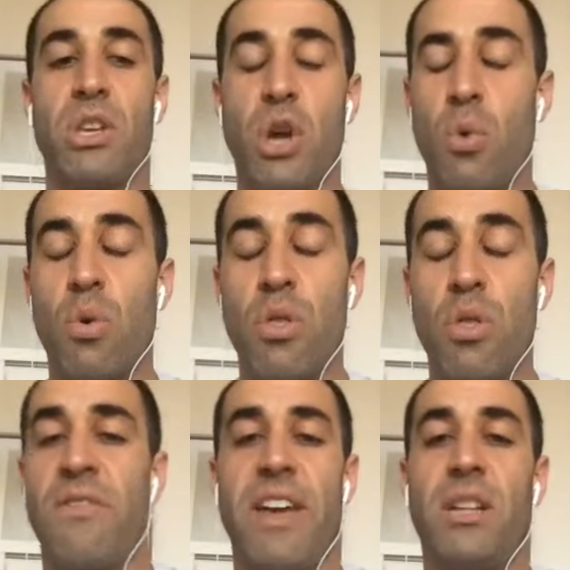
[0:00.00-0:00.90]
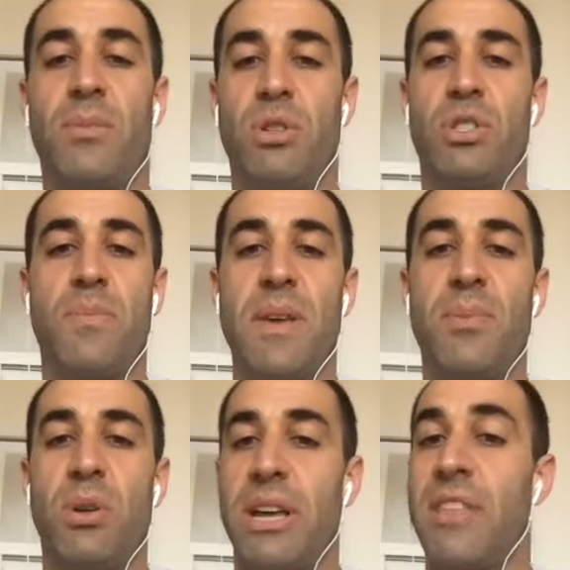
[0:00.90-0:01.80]
you know they'll be also
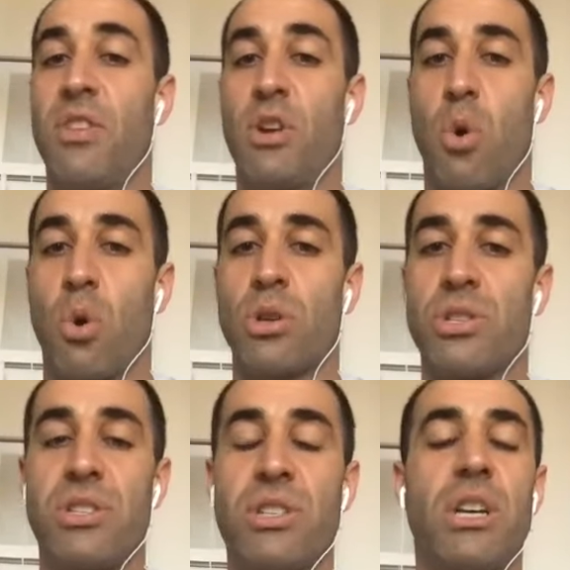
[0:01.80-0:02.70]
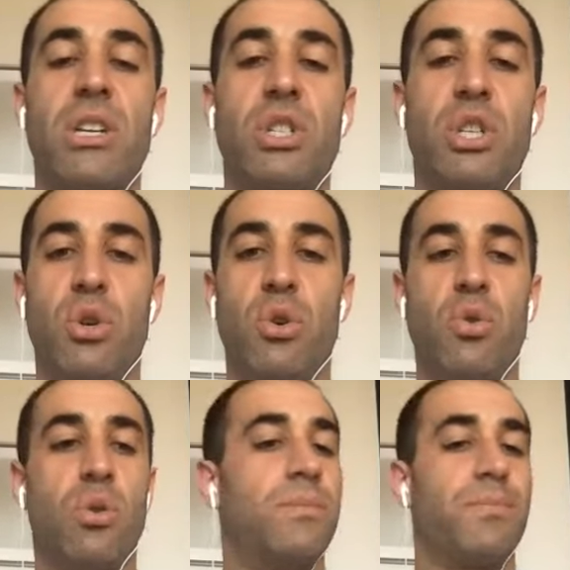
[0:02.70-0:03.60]
available to people in the course
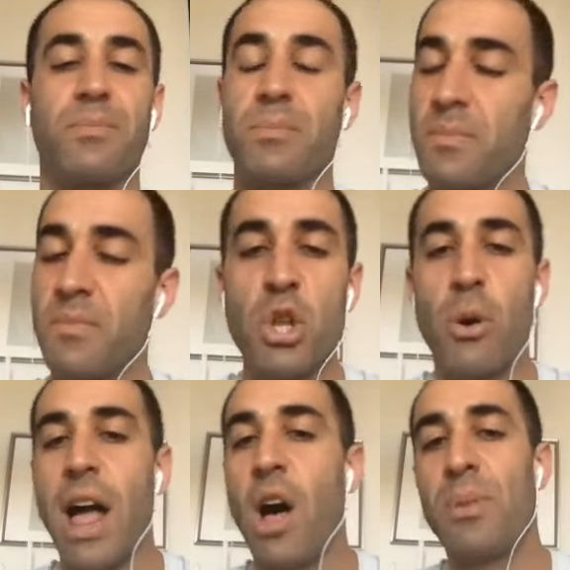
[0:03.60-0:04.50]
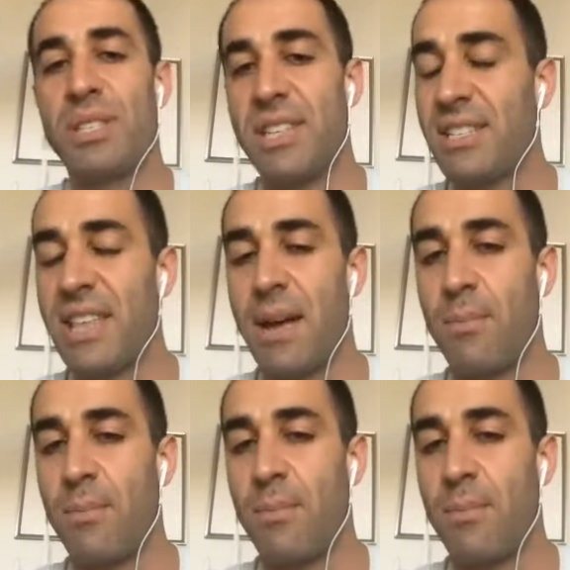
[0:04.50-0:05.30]
to you know help assist them with